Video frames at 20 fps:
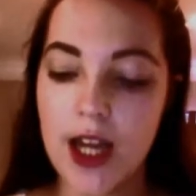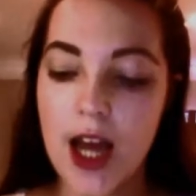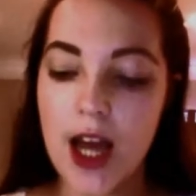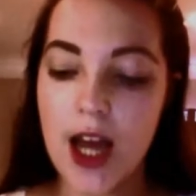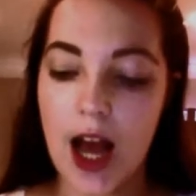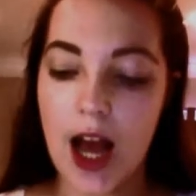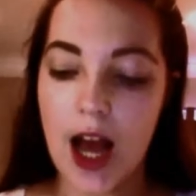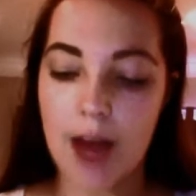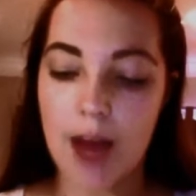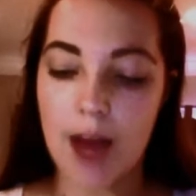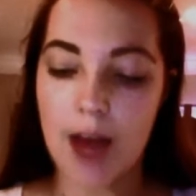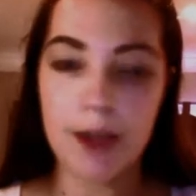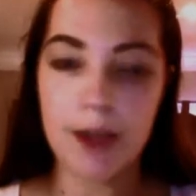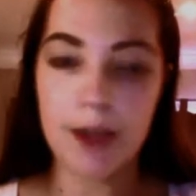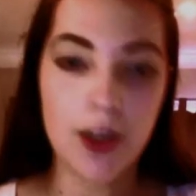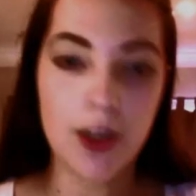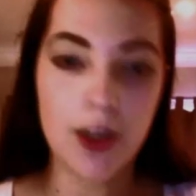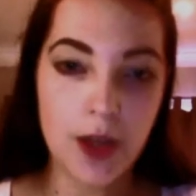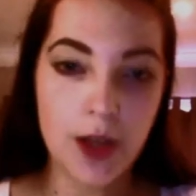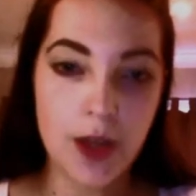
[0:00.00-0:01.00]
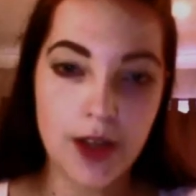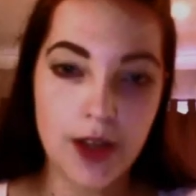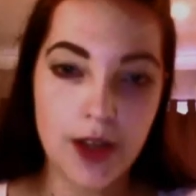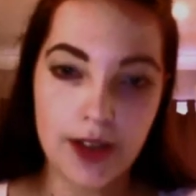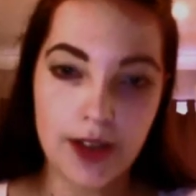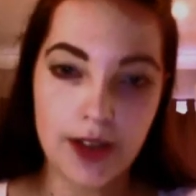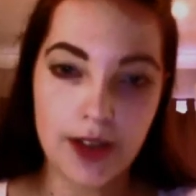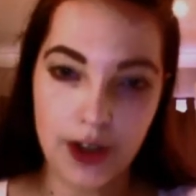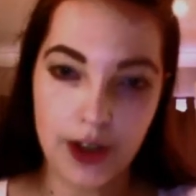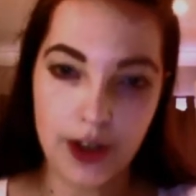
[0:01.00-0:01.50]
And because we're using
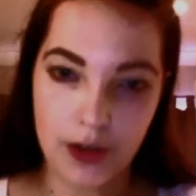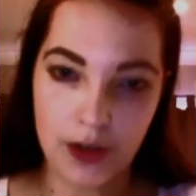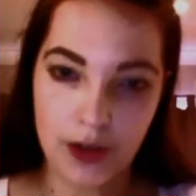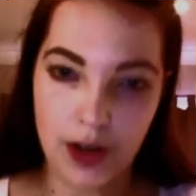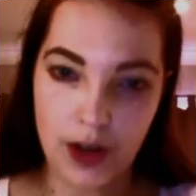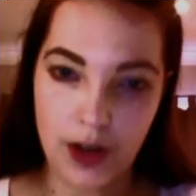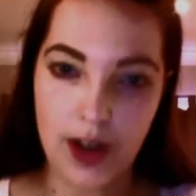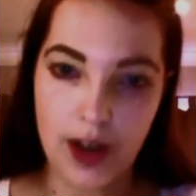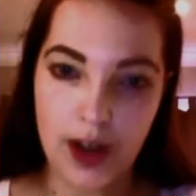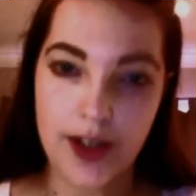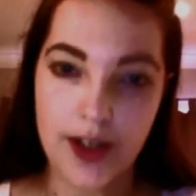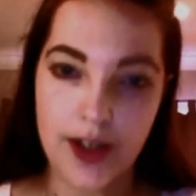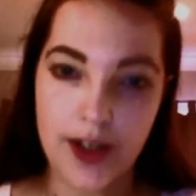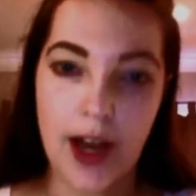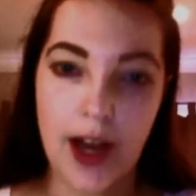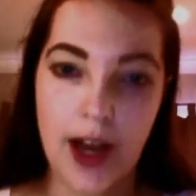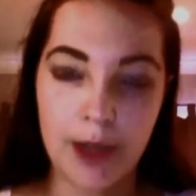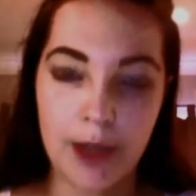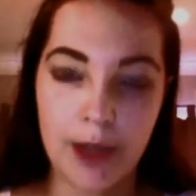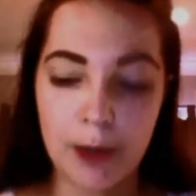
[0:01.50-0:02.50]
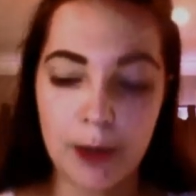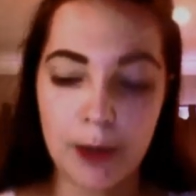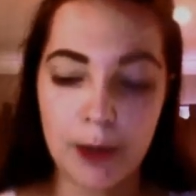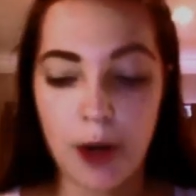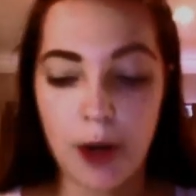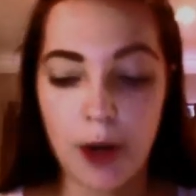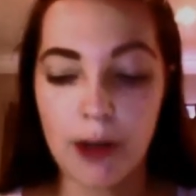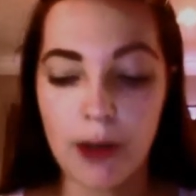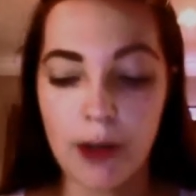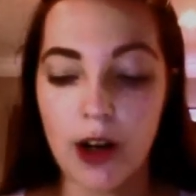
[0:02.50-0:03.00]
such strong colours, I am going to prime
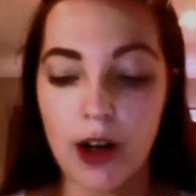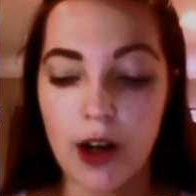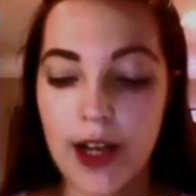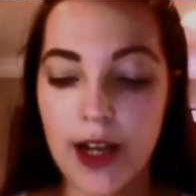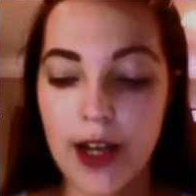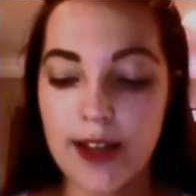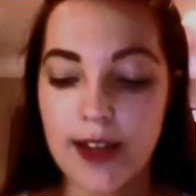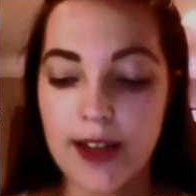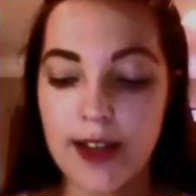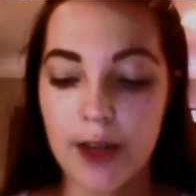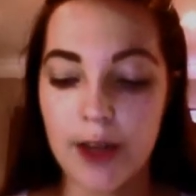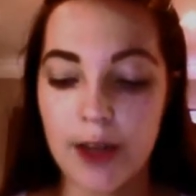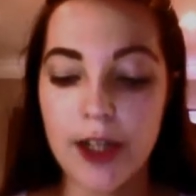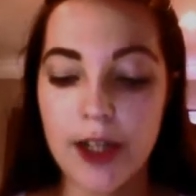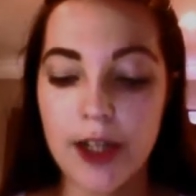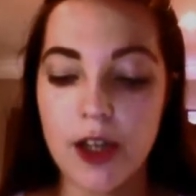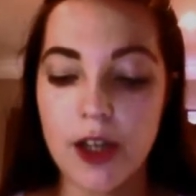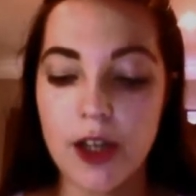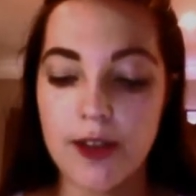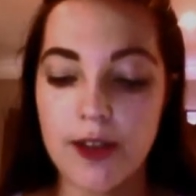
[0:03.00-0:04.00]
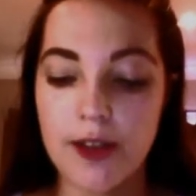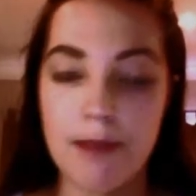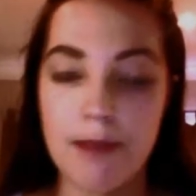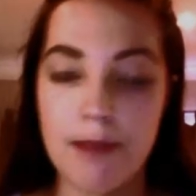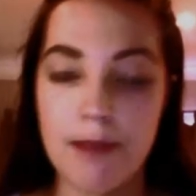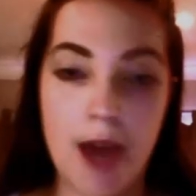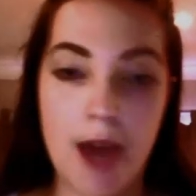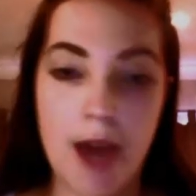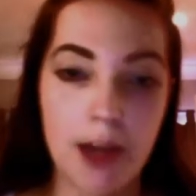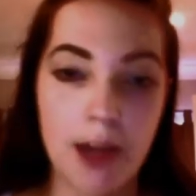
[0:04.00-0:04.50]
my eyes, and I'm going to use the
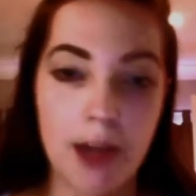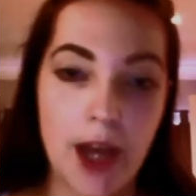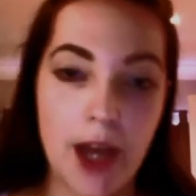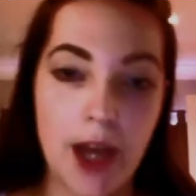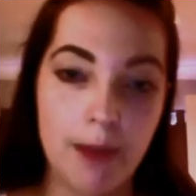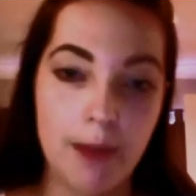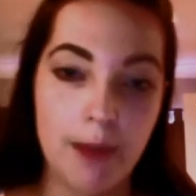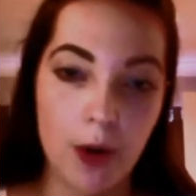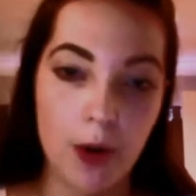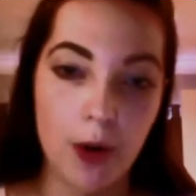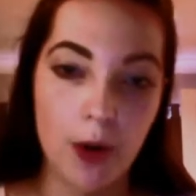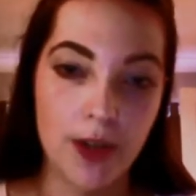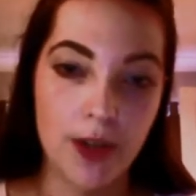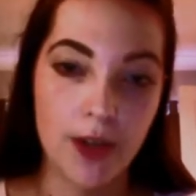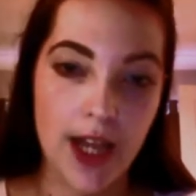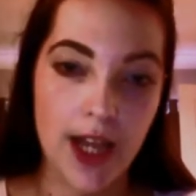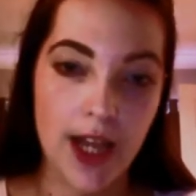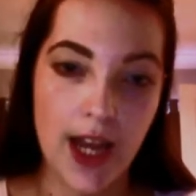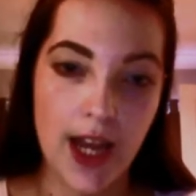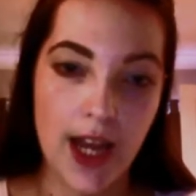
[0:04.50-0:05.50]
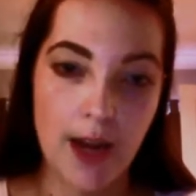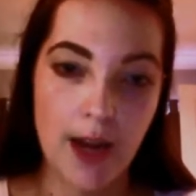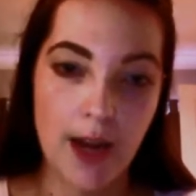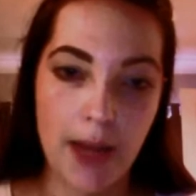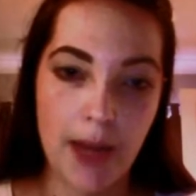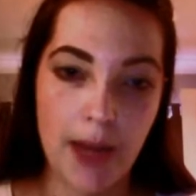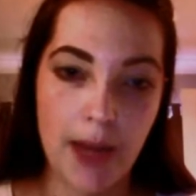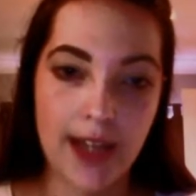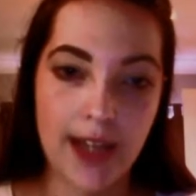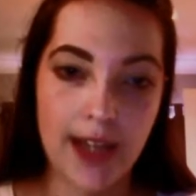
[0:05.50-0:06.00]
MAC Paint Pot in
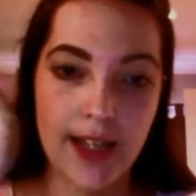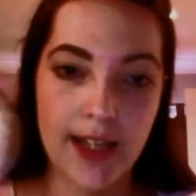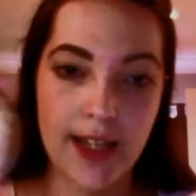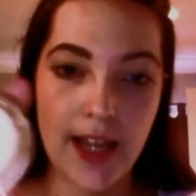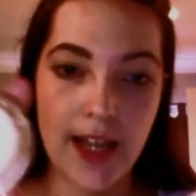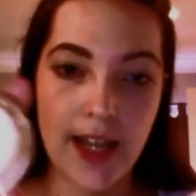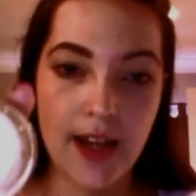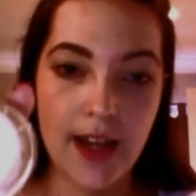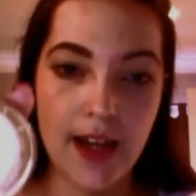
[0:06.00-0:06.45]
Painterly.